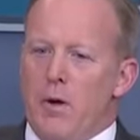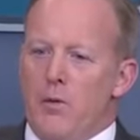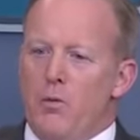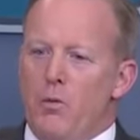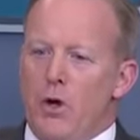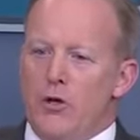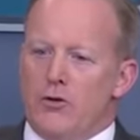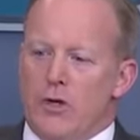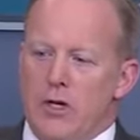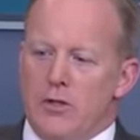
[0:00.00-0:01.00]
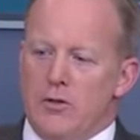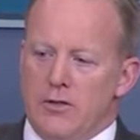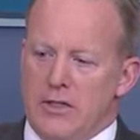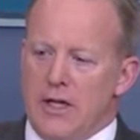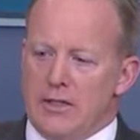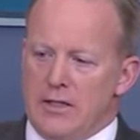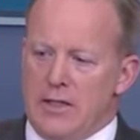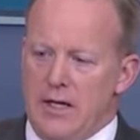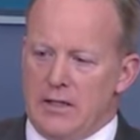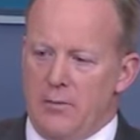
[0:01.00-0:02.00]
by what you're trying to do is to get us
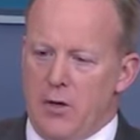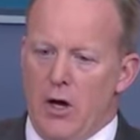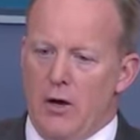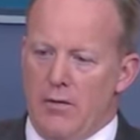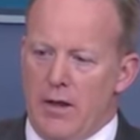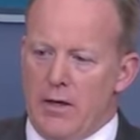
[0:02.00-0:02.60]
to take something off.